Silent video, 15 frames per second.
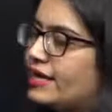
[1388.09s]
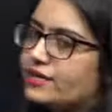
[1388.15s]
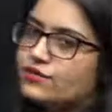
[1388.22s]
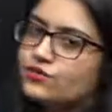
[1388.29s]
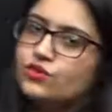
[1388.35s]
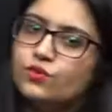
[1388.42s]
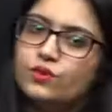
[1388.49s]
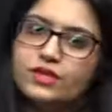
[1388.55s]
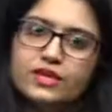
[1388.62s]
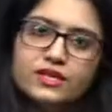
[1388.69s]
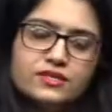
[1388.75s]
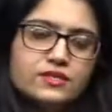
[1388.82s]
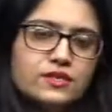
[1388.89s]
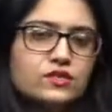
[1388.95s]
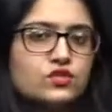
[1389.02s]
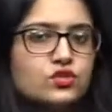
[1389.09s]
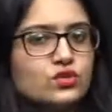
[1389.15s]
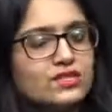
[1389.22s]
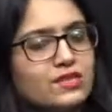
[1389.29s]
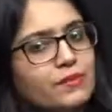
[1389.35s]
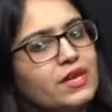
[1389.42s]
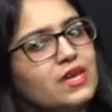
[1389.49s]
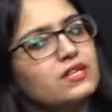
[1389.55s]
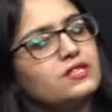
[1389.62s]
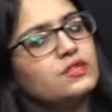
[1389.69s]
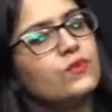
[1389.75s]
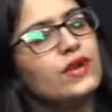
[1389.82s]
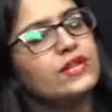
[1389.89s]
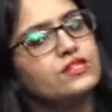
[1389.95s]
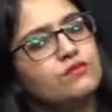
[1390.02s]
guesses over this? So,
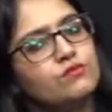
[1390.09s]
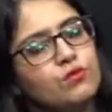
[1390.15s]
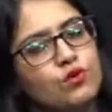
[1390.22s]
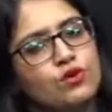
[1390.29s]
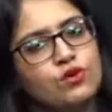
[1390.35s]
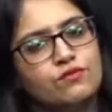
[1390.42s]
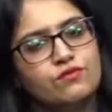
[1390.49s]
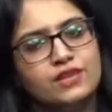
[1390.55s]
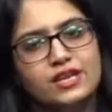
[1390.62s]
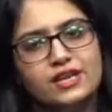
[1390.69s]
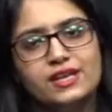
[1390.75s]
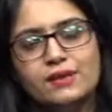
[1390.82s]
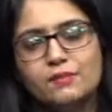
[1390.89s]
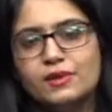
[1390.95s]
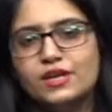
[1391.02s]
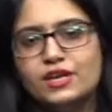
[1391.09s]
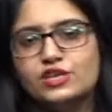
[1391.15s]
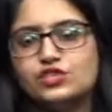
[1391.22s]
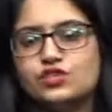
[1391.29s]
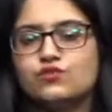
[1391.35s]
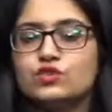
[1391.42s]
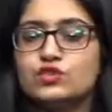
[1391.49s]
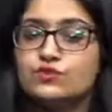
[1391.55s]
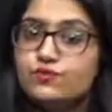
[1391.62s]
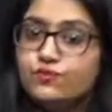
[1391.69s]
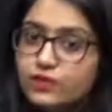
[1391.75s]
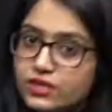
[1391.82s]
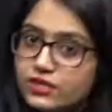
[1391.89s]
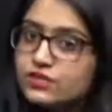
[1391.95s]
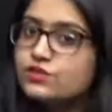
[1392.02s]
semi-conservative mode of DNA replication was
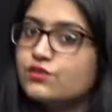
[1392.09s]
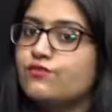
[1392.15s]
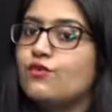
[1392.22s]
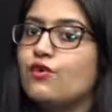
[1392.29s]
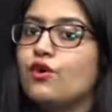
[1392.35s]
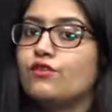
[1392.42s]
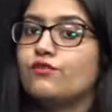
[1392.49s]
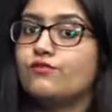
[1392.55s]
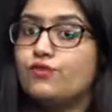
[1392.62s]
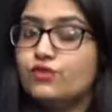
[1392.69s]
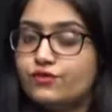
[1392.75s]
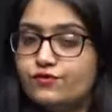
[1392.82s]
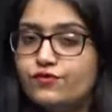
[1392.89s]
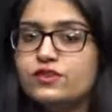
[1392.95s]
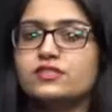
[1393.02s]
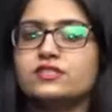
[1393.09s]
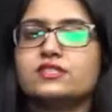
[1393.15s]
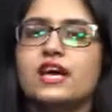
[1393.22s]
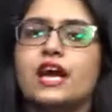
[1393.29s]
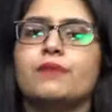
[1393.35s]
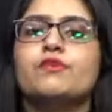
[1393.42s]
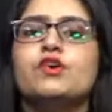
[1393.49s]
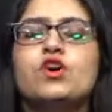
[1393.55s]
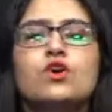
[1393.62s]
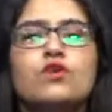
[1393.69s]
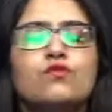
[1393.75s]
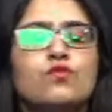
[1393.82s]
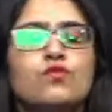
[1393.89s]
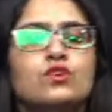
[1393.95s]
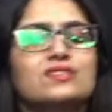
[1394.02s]
first of all, for the first time,
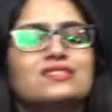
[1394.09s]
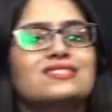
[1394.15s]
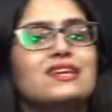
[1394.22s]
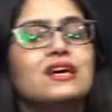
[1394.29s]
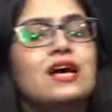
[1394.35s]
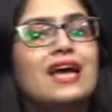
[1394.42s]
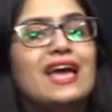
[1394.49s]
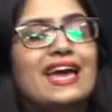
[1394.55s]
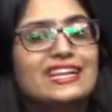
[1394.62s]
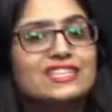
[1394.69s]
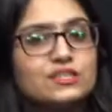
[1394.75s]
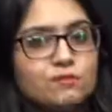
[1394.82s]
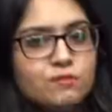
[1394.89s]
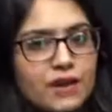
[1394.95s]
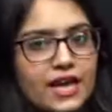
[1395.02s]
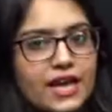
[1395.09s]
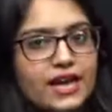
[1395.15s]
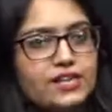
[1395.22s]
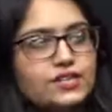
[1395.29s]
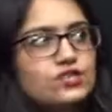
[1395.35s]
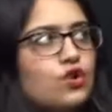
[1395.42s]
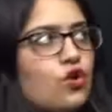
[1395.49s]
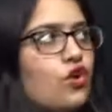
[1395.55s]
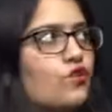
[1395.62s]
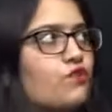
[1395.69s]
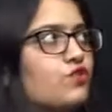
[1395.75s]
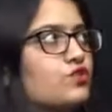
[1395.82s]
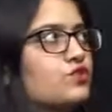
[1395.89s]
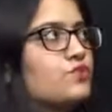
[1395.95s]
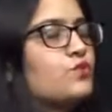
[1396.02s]
was explained or
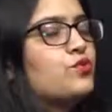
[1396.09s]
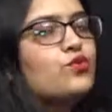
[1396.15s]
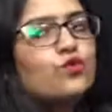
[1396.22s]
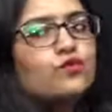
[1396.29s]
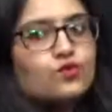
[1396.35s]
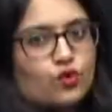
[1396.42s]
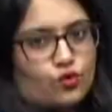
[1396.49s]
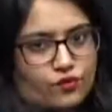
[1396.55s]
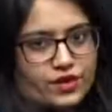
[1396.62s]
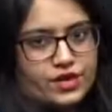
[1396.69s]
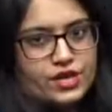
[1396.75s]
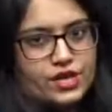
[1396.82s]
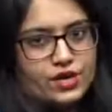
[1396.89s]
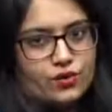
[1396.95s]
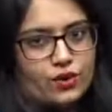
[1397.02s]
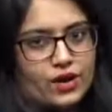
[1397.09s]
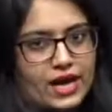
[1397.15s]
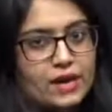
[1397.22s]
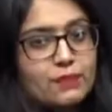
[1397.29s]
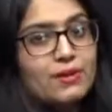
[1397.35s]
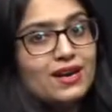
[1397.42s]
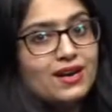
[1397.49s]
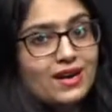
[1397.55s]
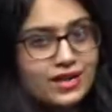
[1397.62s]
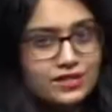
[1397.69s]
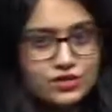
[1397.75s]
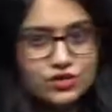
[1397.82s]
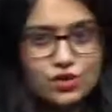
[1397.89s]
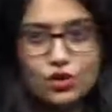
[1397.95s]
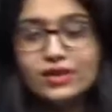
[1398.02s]
was proved over E. coli, but
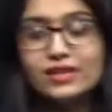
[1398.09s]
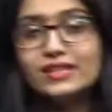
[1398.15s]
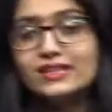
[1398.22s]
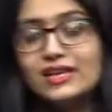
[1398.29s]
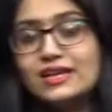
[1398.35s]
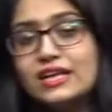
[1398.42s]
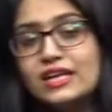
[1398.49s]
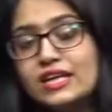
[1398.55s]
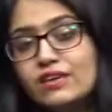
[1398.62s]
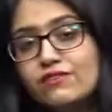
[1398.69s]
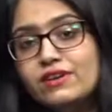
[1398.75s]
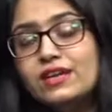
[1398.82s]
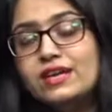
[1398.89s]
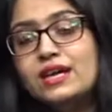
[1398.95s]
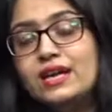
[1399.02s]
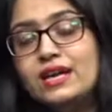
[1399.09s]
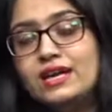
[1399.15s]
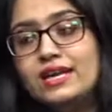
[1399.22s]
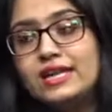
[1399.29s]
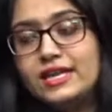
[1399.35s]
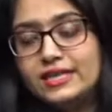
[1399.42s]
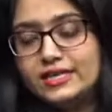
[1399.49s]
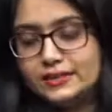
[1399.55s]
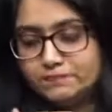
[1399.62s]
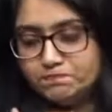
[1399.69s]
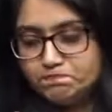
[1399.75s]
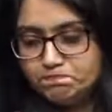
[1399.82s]
later on that even DNA